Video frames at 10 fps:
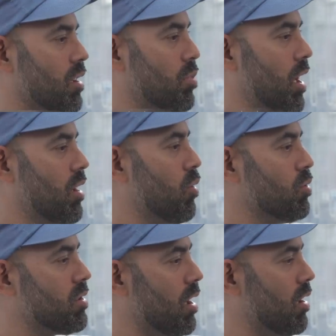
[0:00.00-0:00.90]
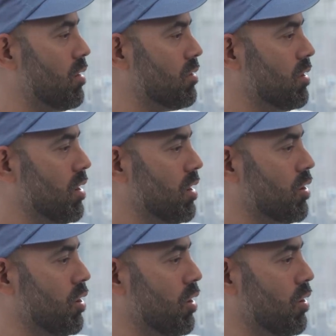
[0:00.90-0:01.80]
pay wholesale you
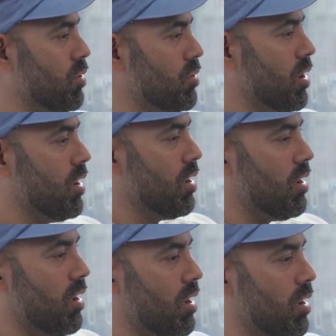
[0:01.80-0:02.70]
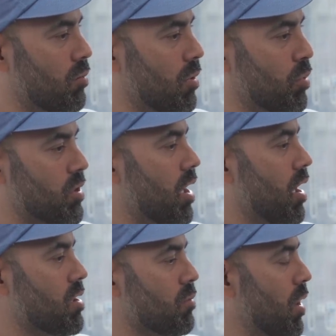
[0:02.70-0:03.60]
know um, a
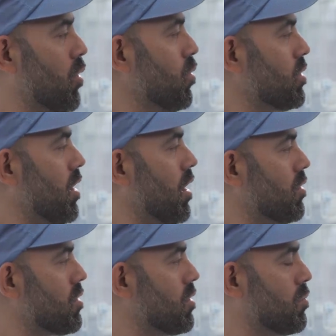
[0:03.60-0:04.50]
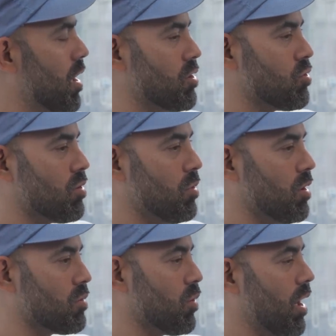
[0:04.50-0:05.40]
percentage to my wholesalers or to my
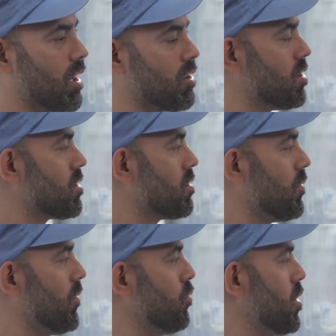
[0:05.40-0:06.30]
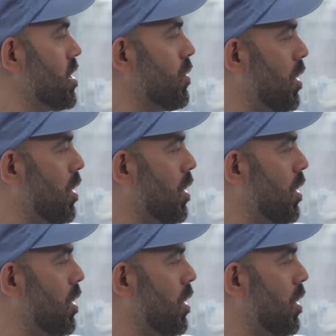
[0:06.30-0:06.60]
distributors when I can just reach my